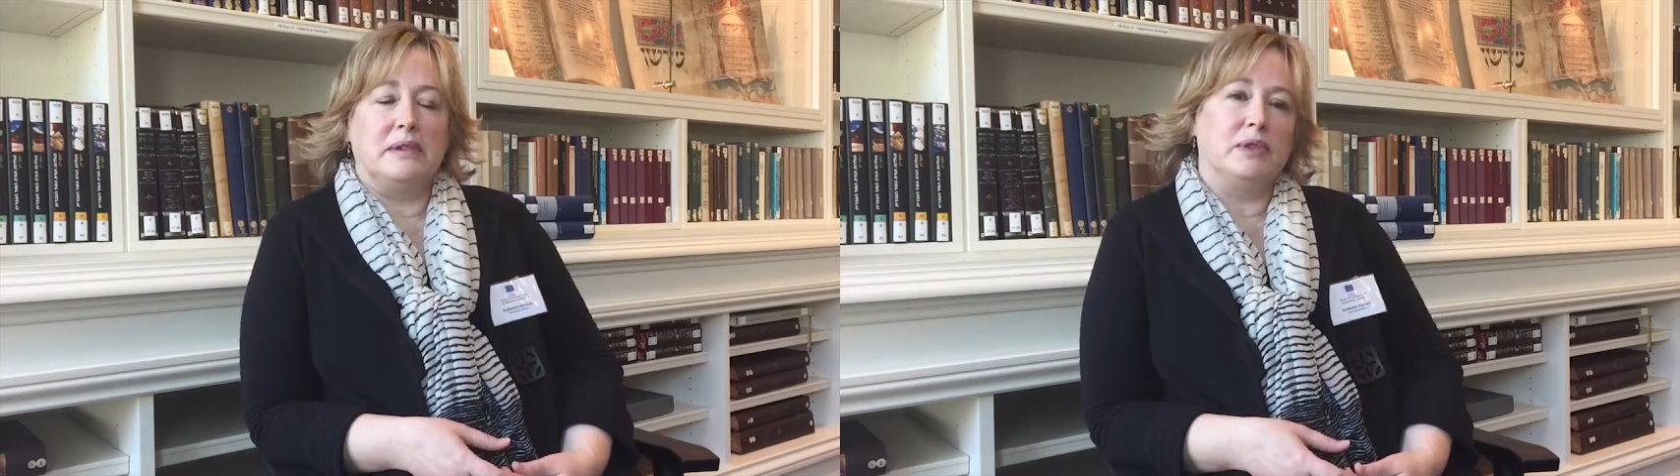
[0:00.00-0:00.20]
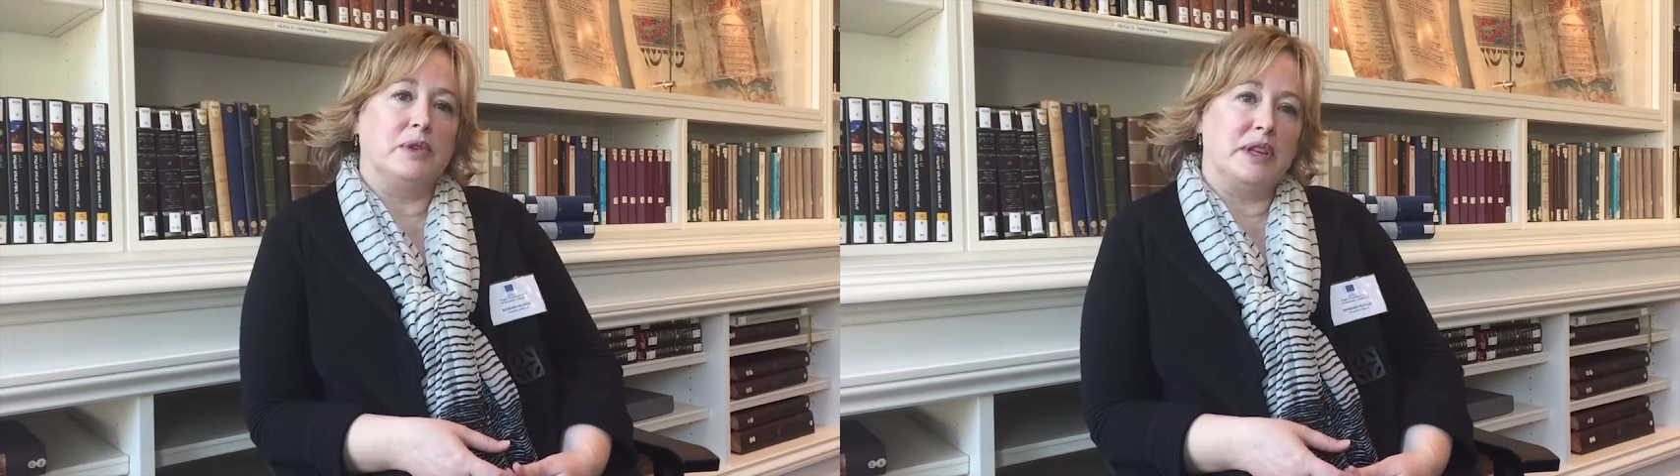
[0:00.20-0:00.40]

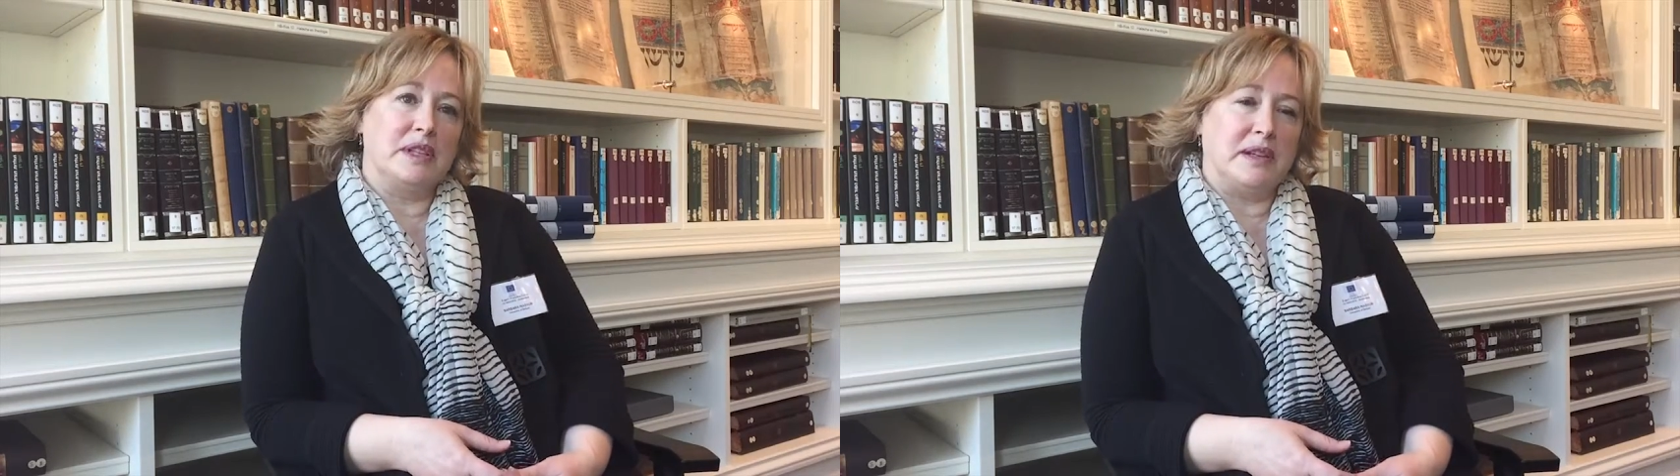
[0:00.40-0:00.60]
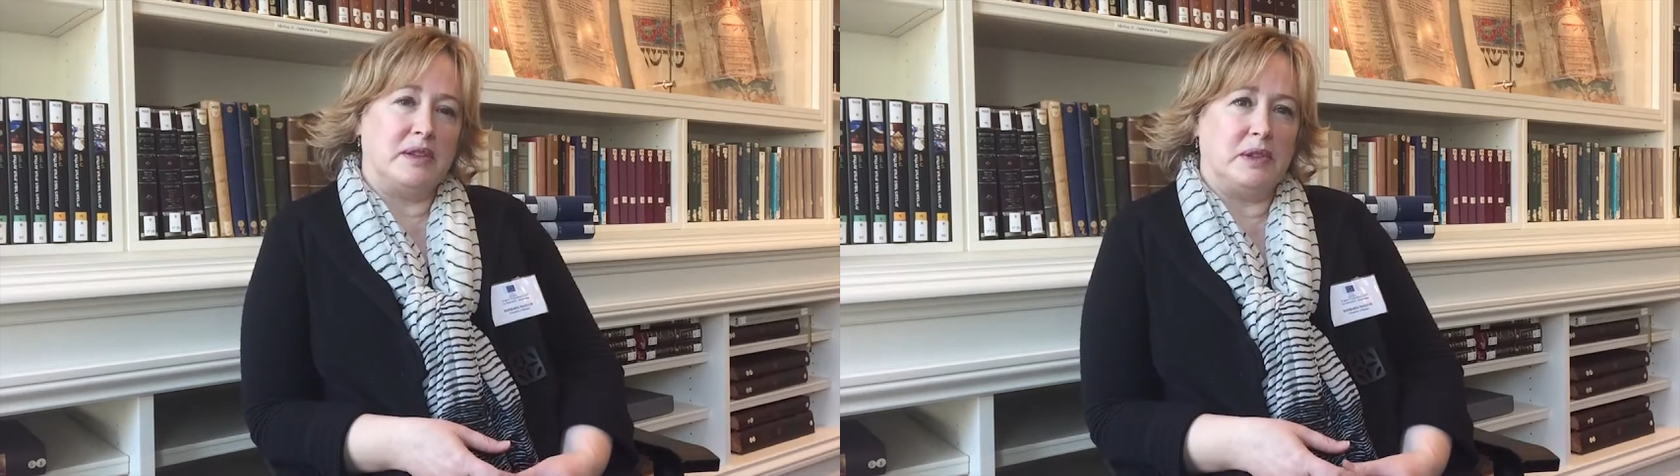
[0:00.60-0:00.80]
learning
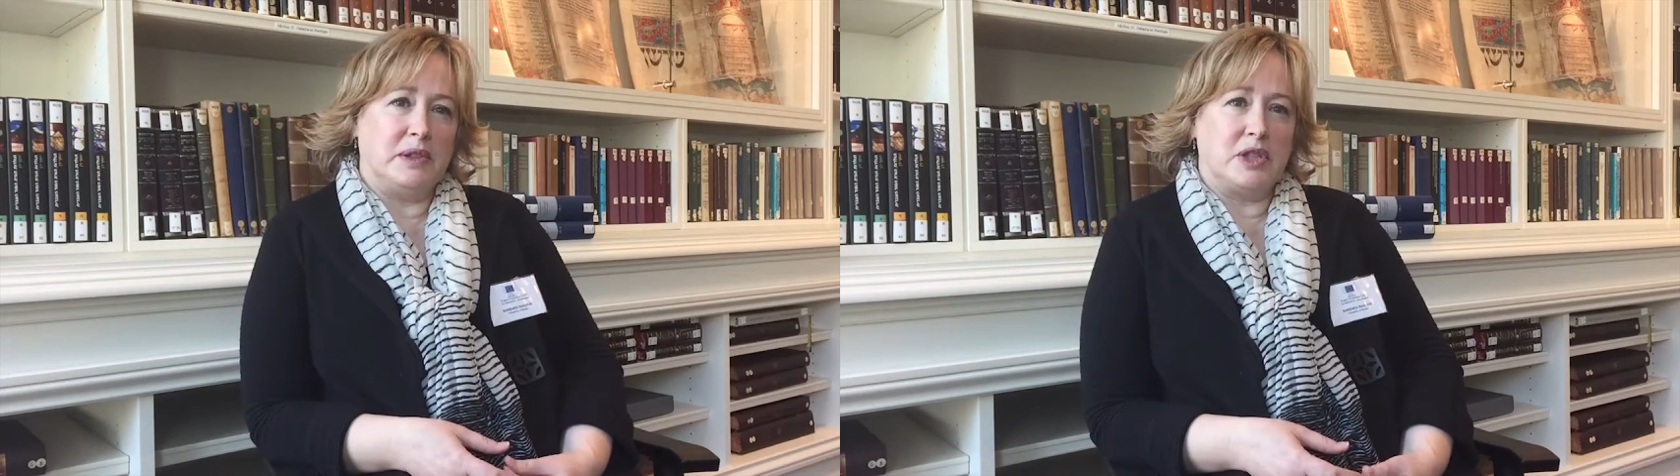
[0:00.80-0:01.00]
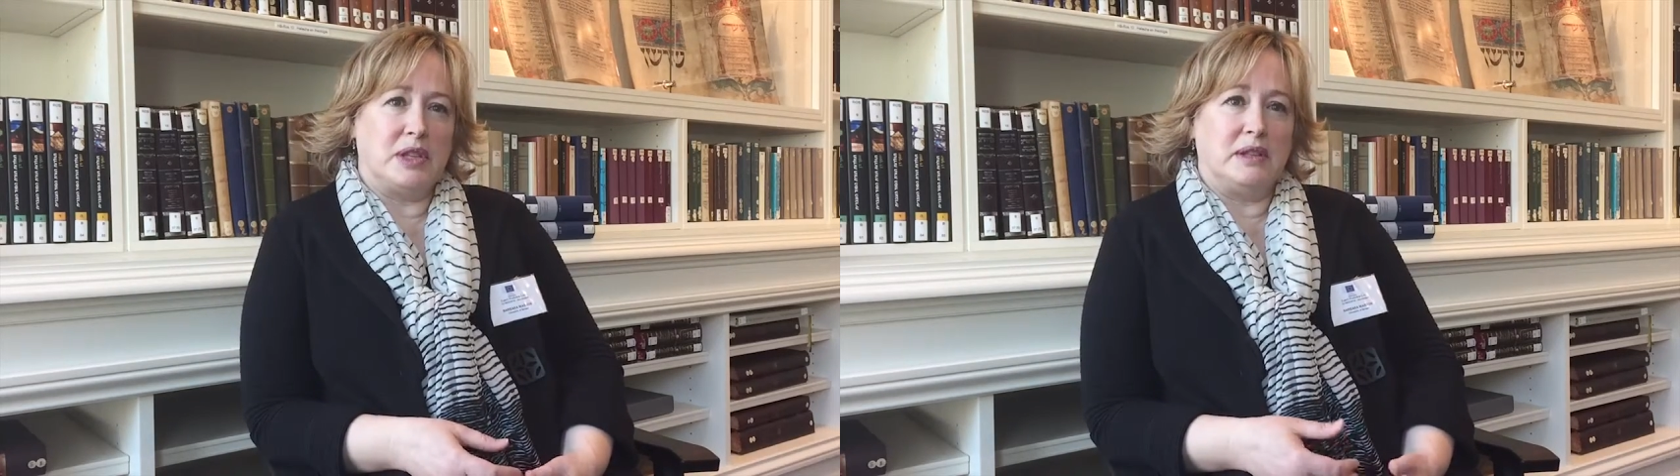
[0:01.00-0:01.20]

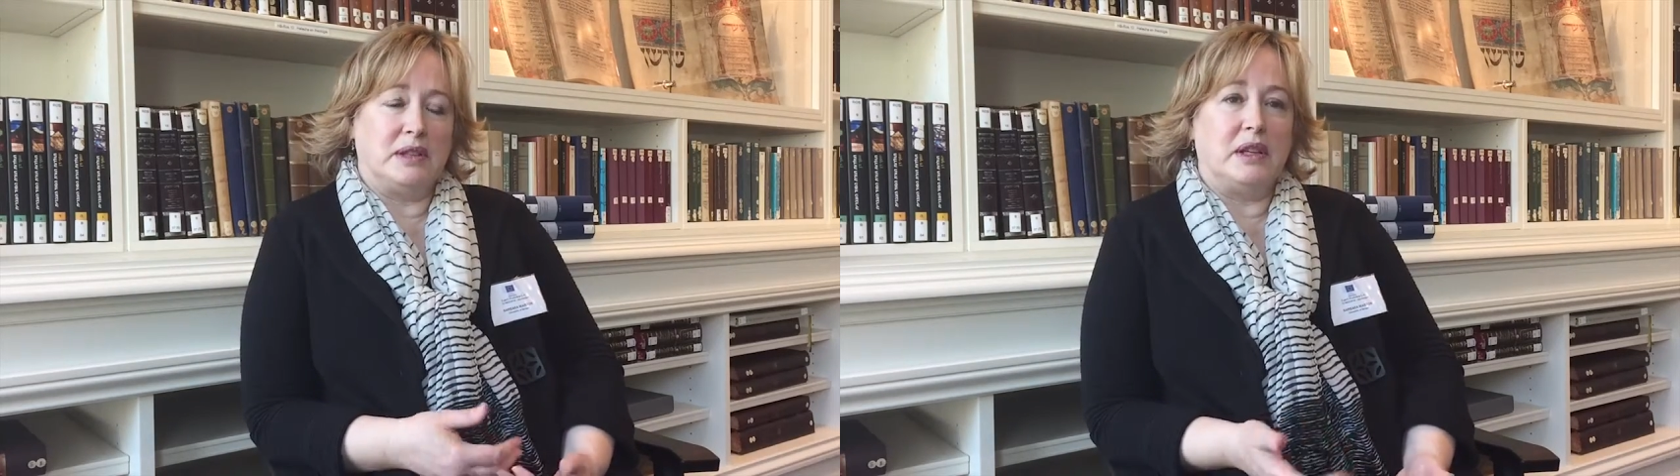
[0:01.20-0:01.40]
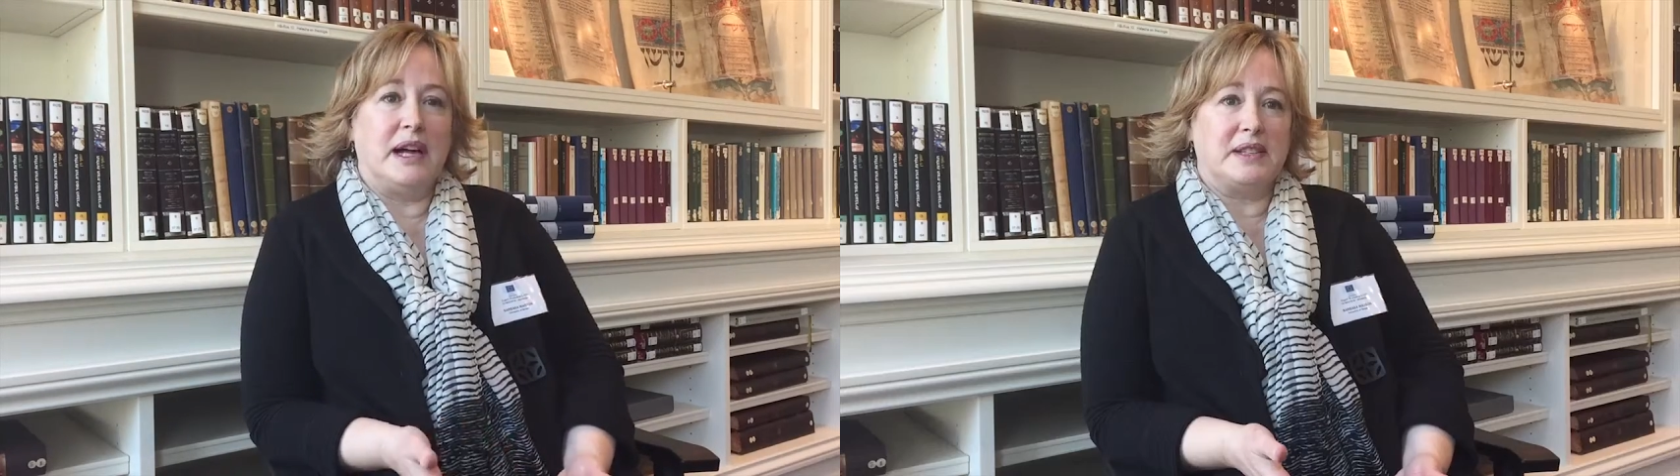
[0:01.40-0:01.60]
technology in
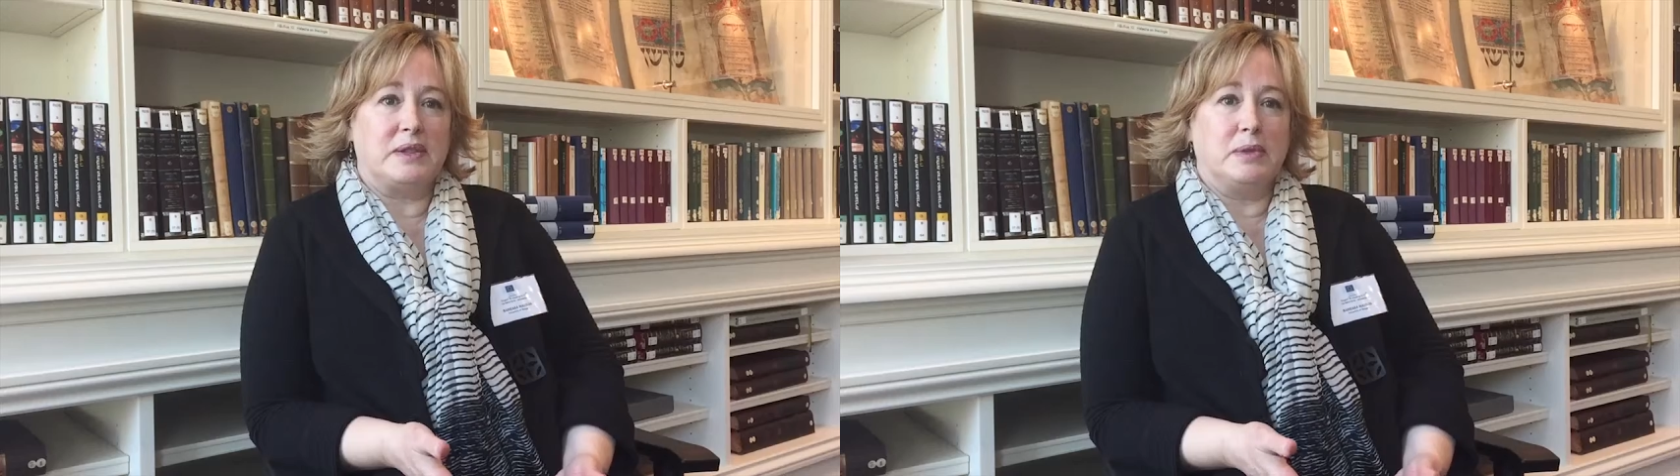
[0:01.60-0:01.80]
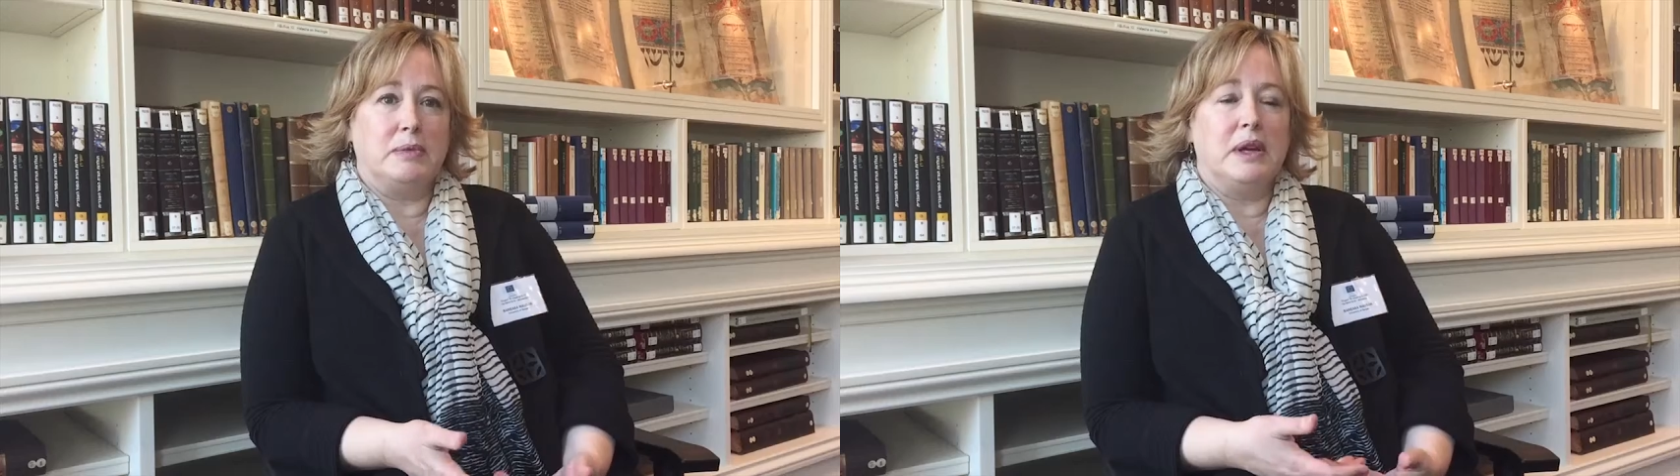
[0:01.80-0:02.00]
the
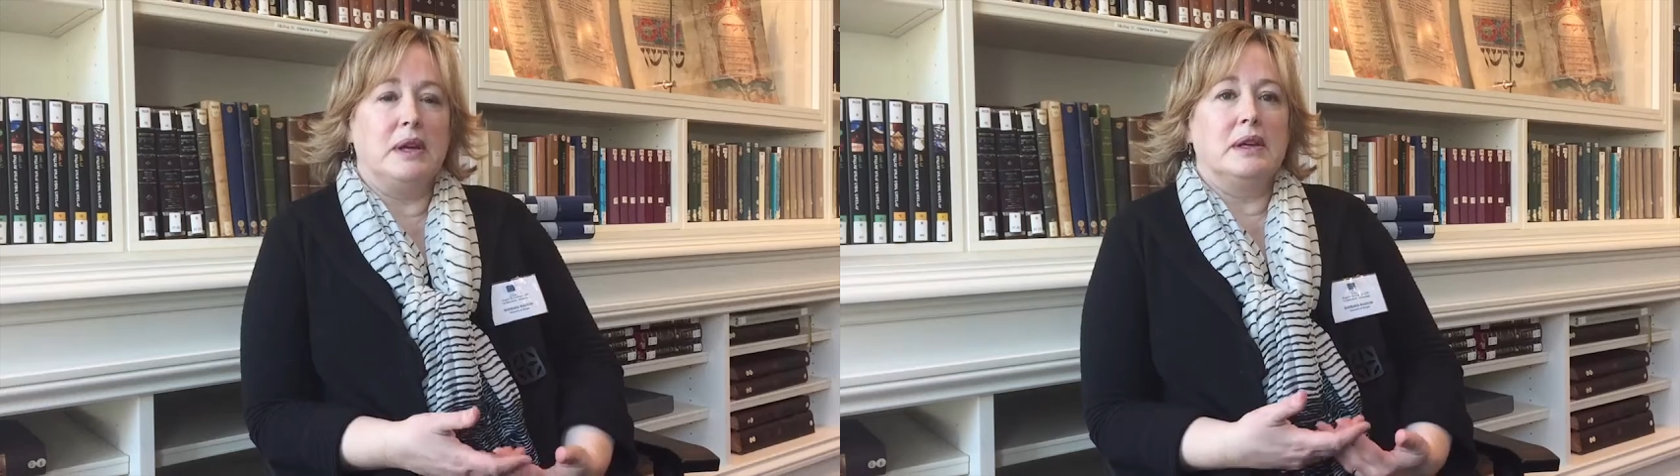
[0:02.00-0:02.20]
classroom.